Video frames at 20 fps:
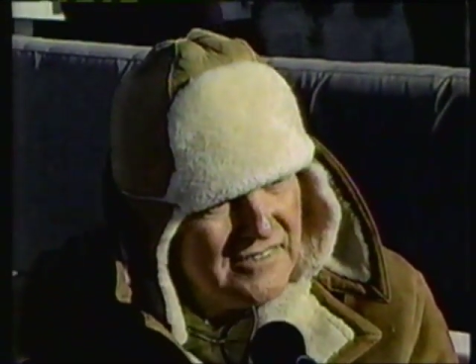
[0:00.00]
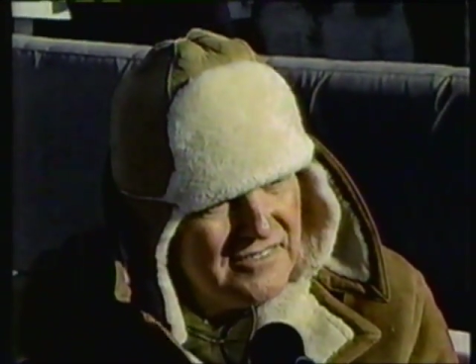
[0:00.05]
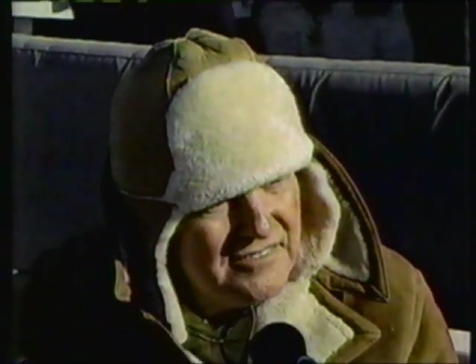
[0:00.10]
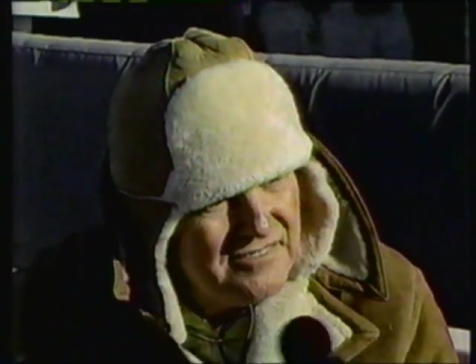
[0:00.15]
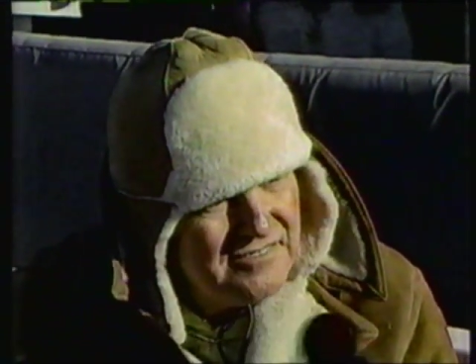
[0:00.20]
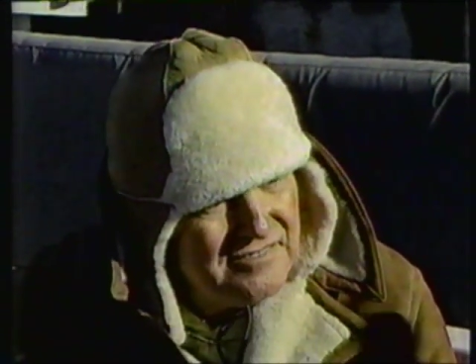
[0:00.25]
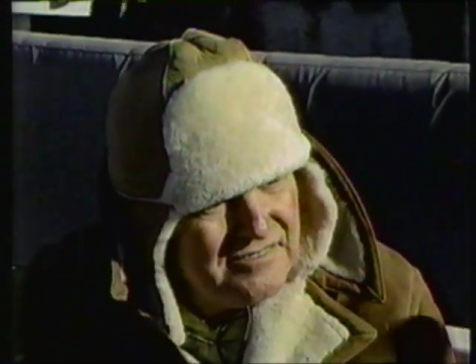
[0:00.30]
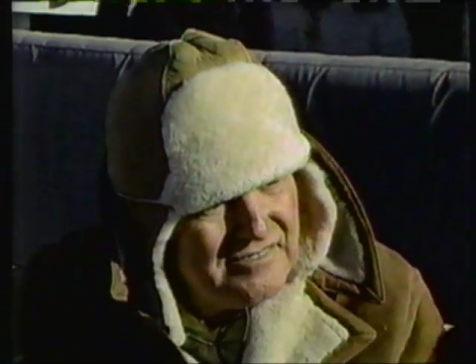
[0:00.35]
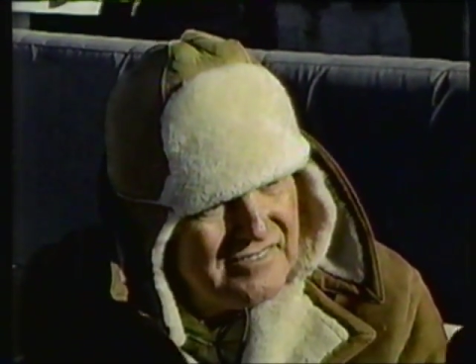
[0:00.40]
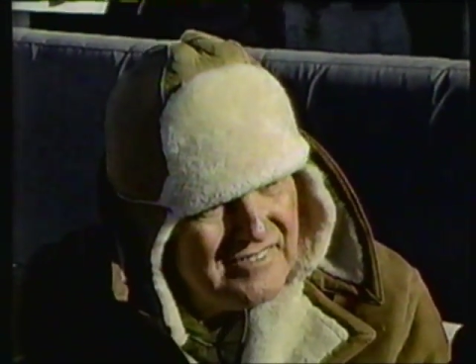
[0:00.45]

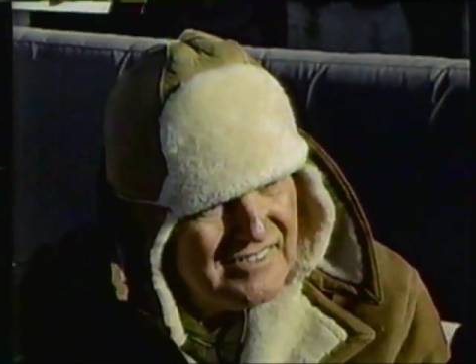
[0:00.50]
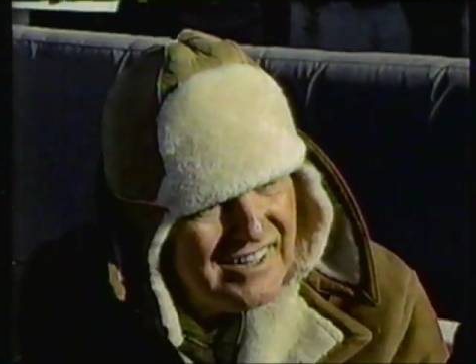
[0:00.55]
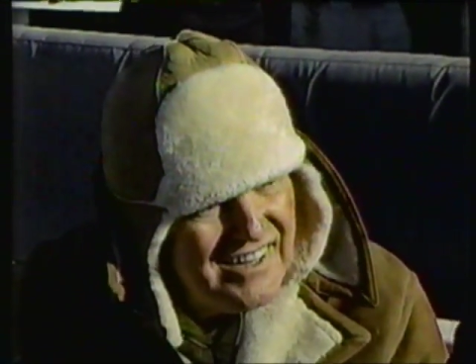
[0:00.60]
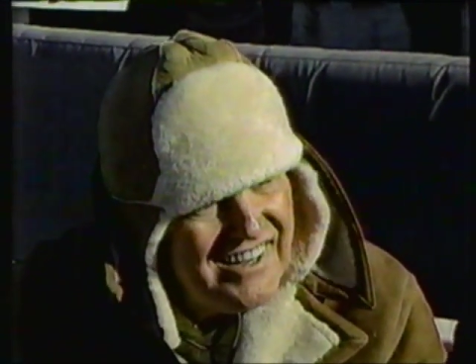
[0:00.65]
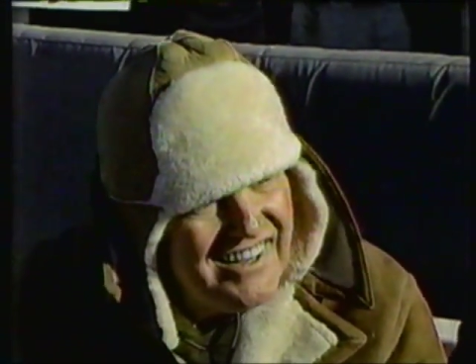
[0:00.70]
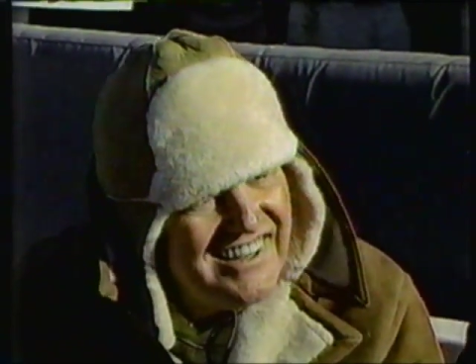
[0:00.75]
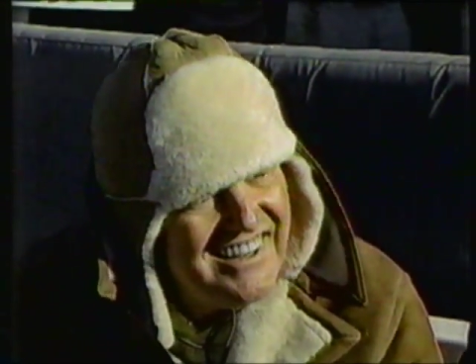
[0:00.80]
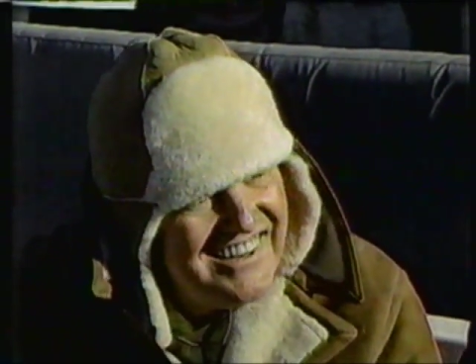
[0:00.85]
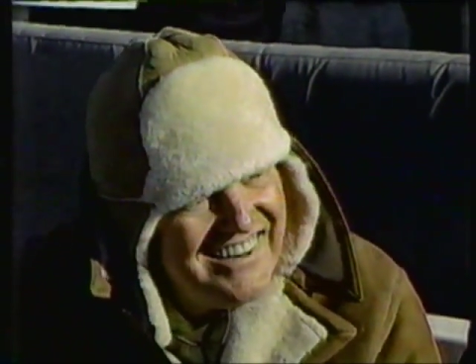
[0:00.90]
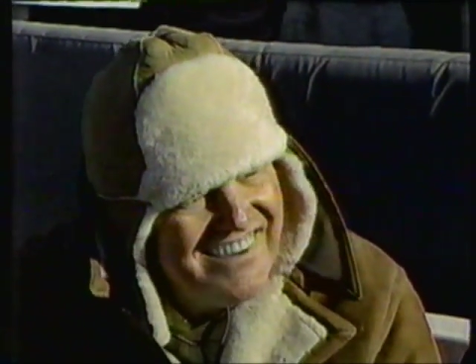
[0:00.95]
Well, that's my
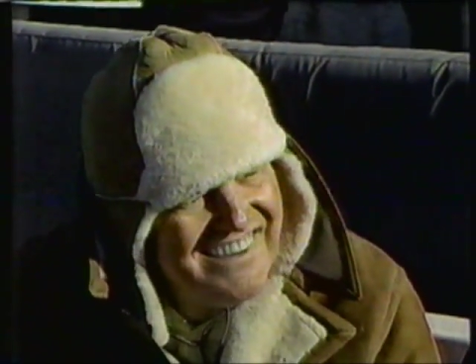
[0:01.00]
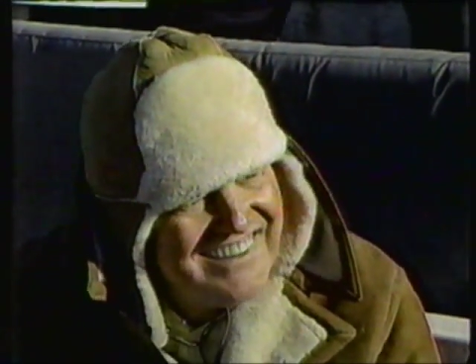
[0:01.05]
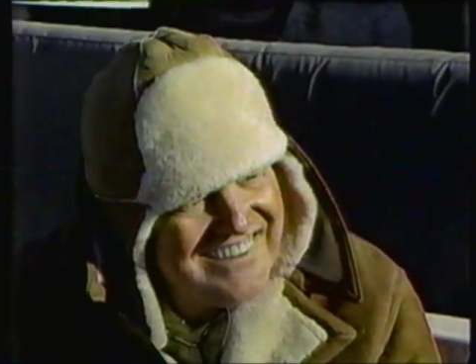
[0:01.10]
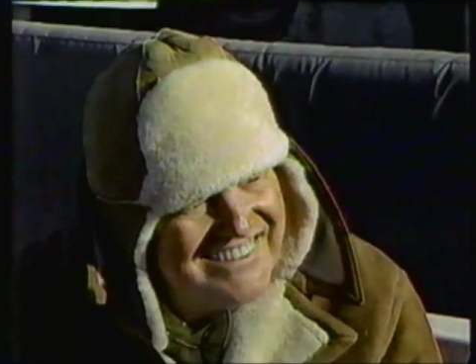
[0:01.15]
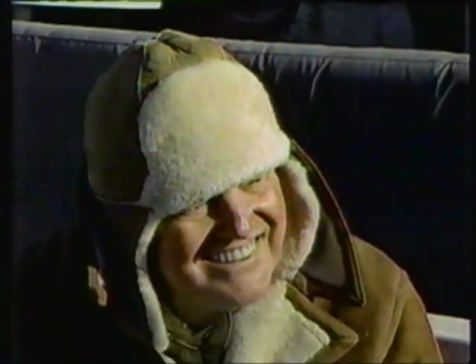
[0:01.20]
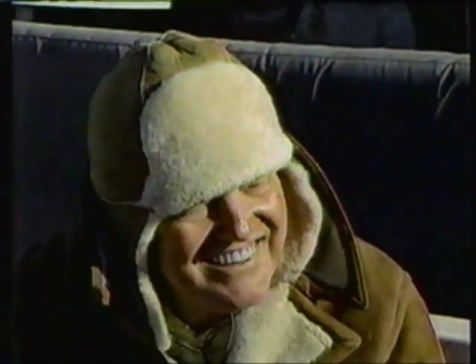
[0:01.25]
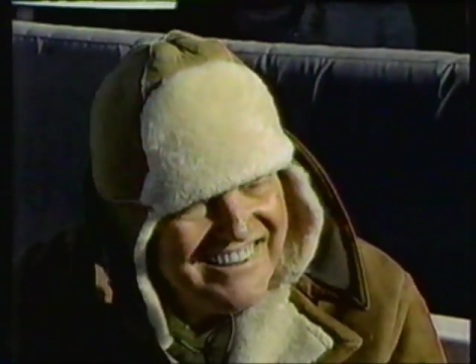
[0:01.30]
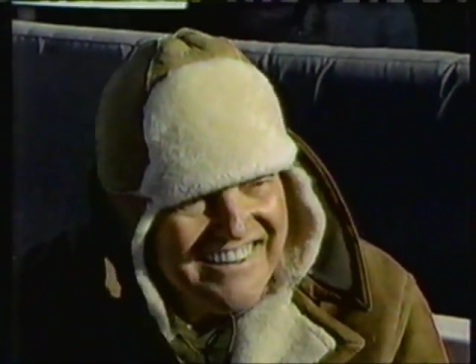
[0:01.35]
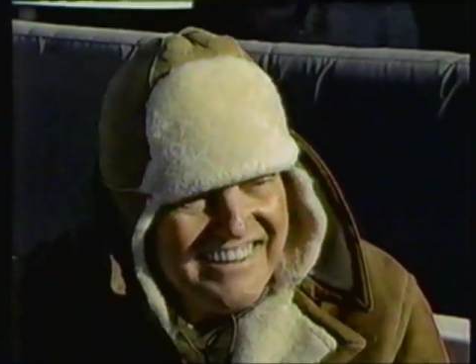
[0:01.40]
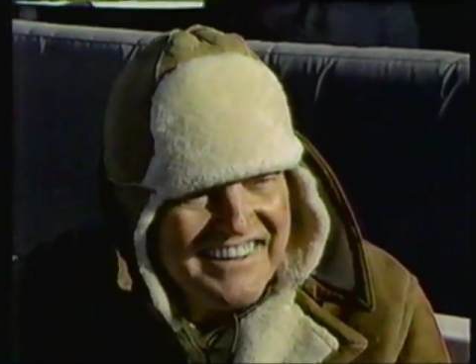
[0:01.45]

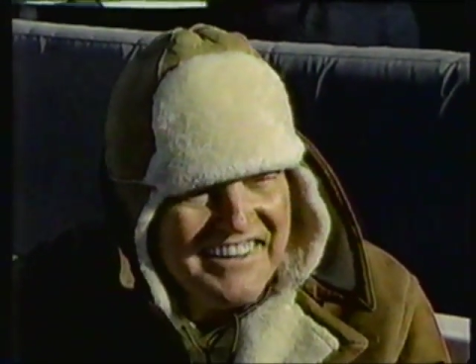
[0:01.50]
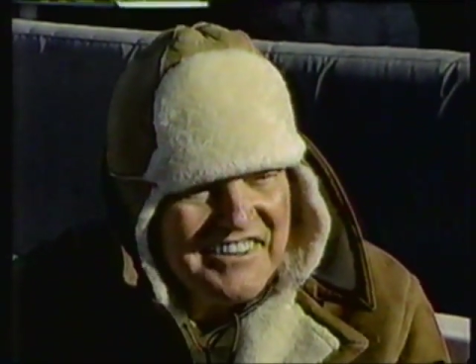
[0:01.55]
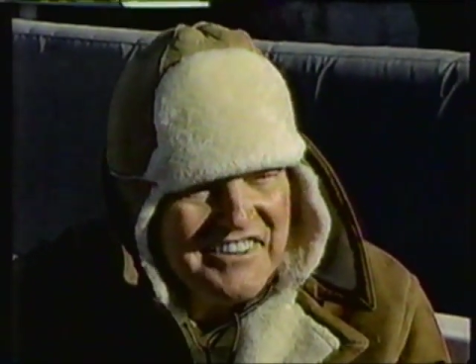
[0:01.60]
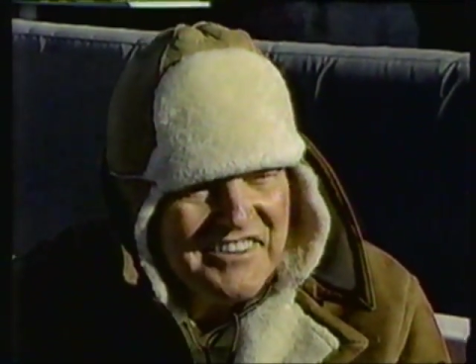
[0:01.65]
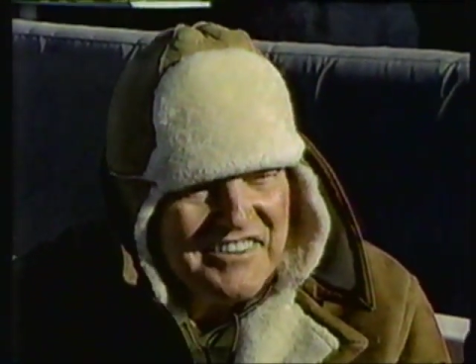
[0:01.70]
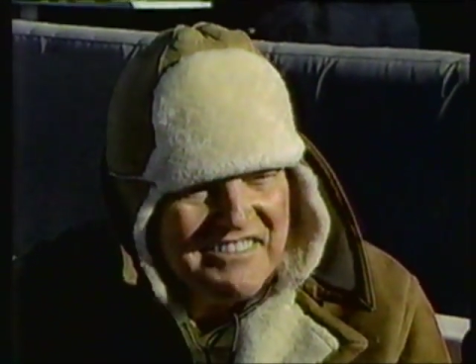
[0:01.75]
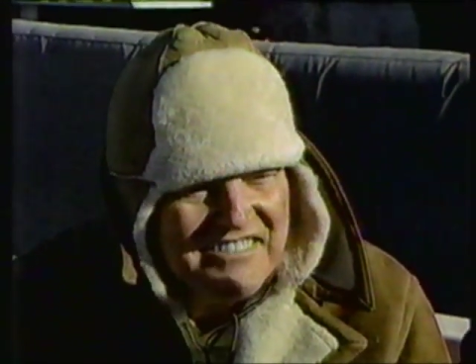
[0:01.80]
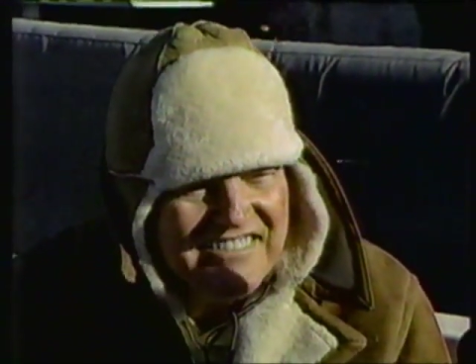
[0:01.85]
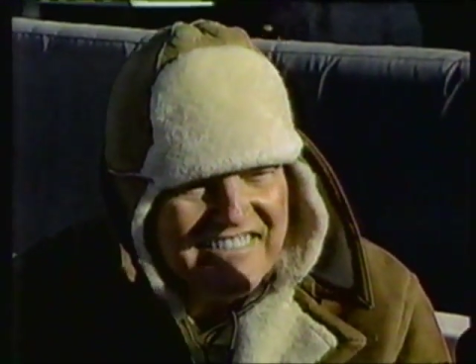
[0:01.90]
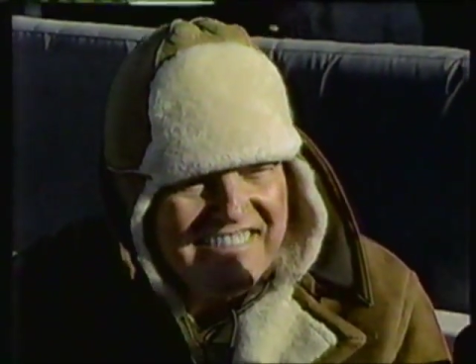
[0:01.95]
question,
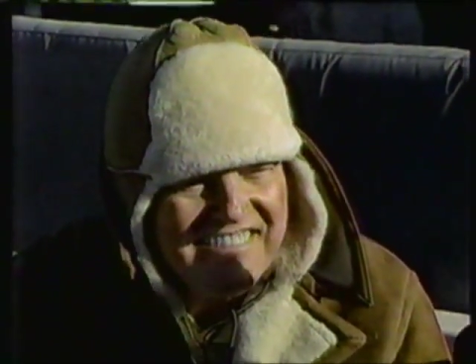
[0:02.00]
because